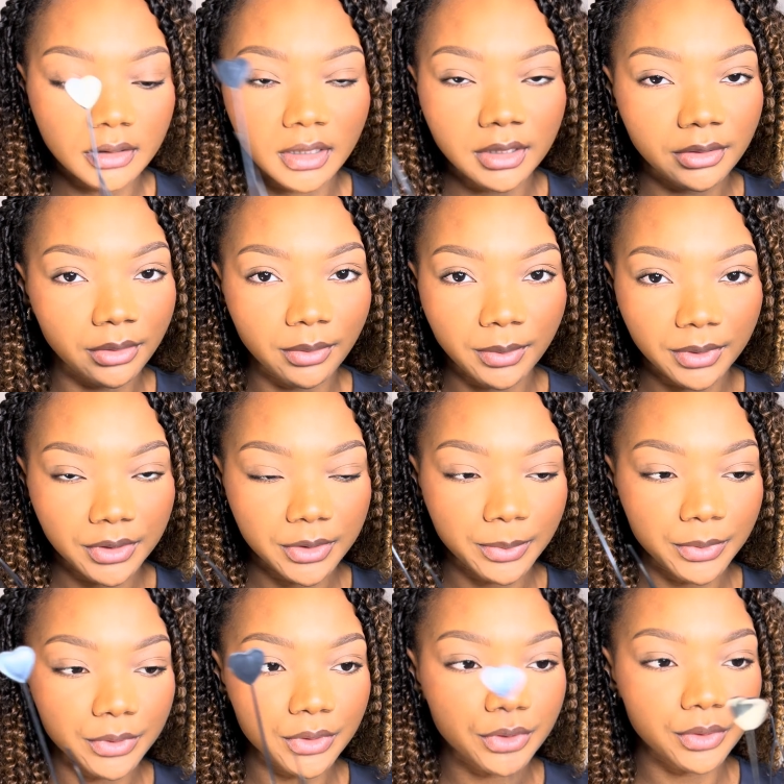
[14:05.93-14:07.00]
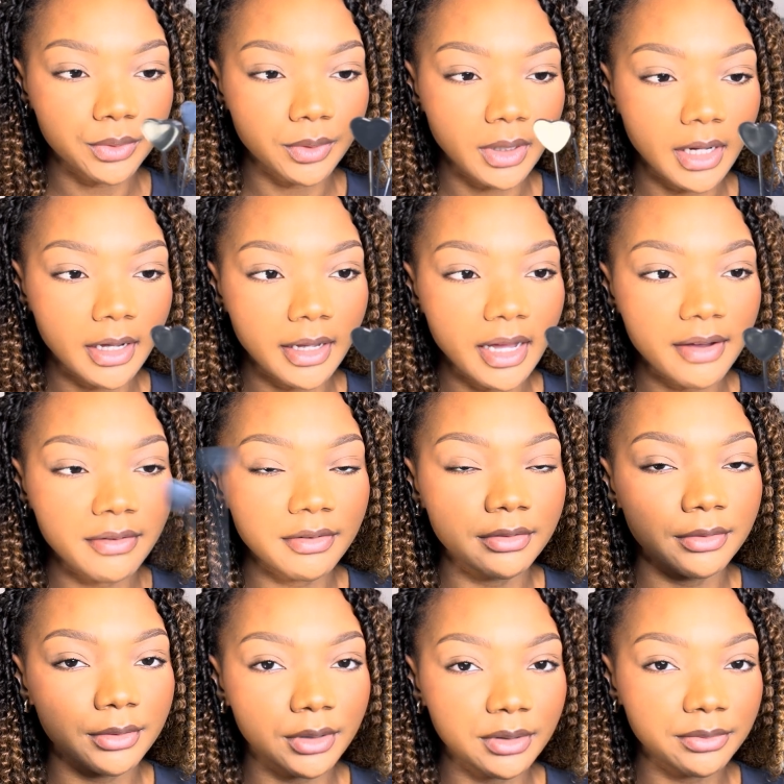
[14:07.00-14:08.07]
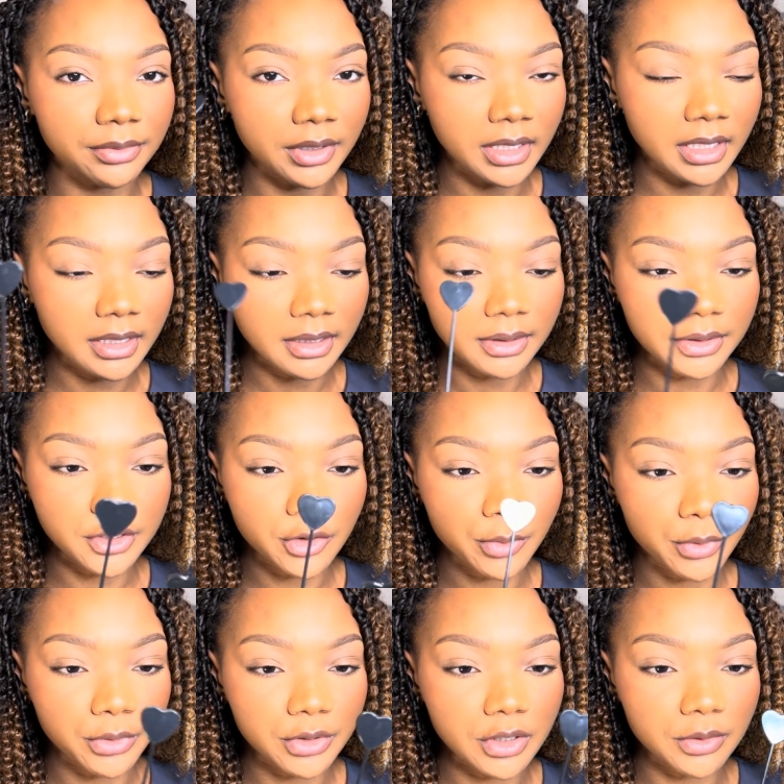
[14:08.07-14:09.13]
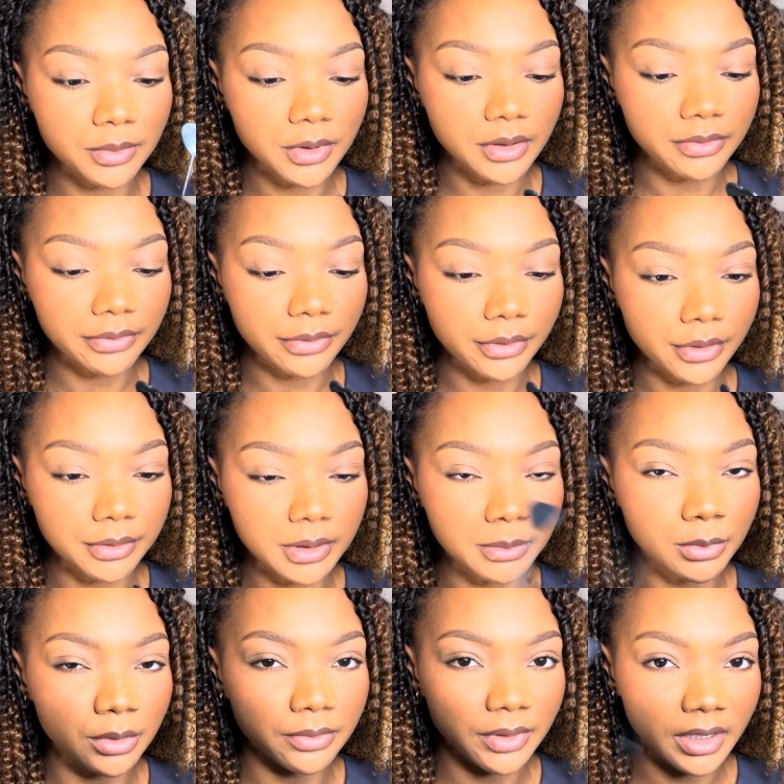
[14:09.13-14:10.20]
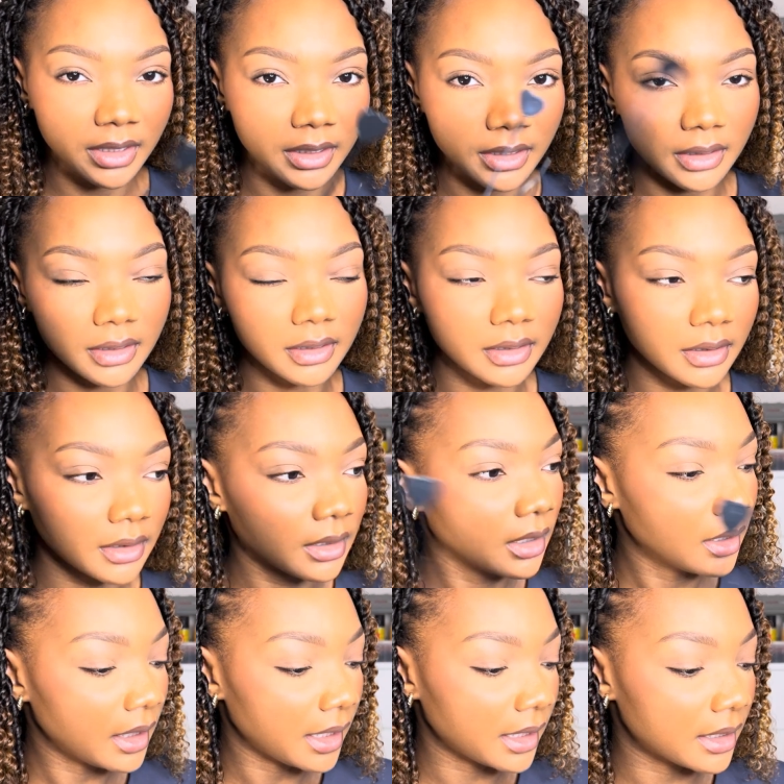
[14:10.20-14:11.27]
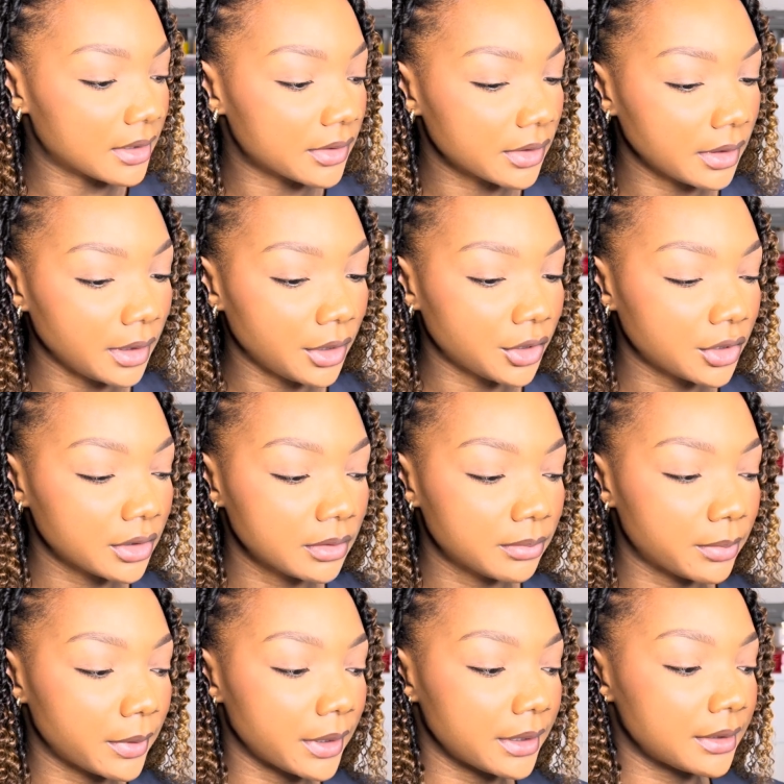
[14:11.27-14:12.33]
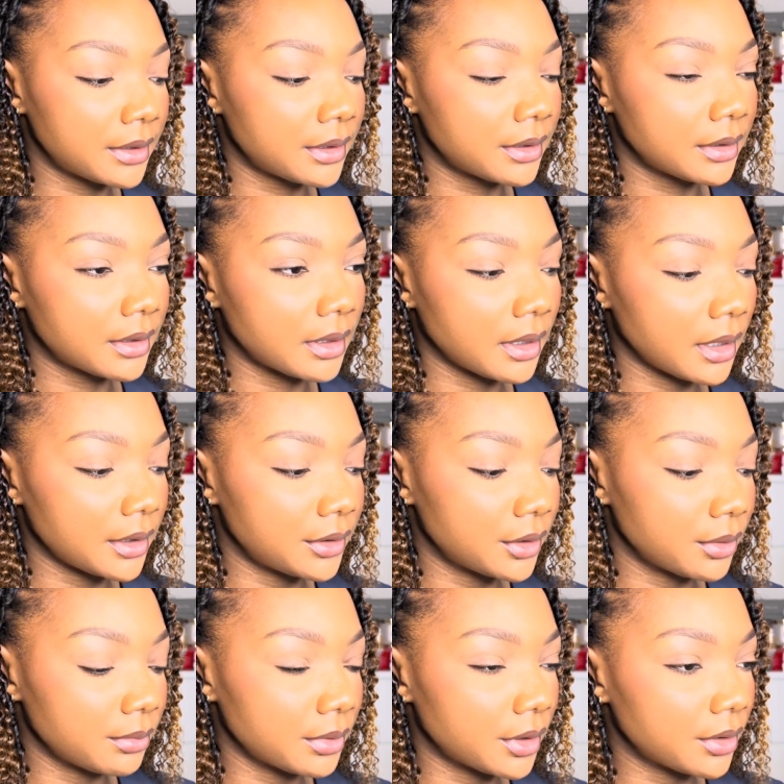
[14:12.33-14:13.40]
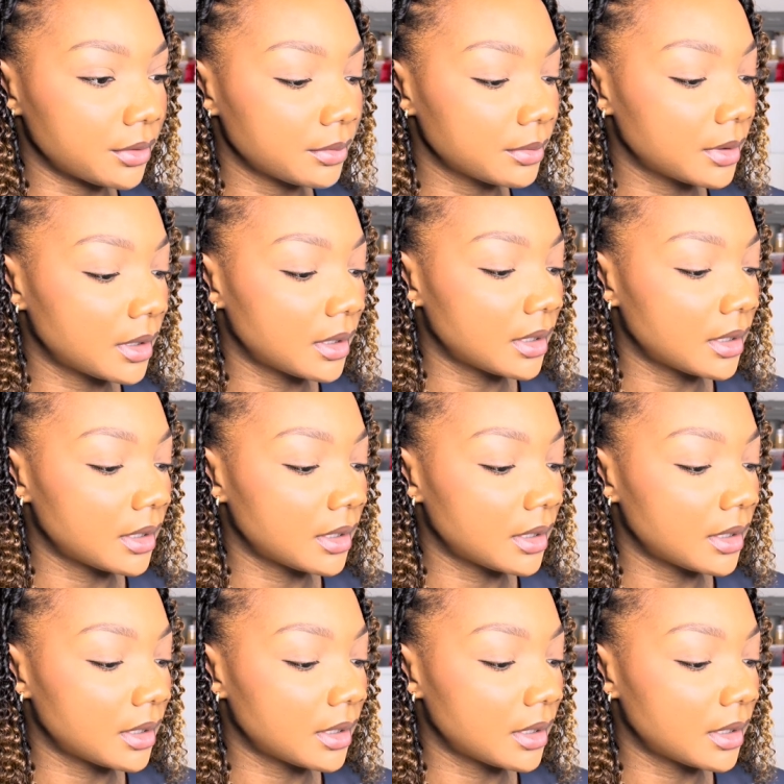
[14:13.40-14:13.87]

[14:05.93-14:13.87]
I don't know what they're supposed to do. I have a good feeling that they're supposed to be for removing the like installation, but I don't know.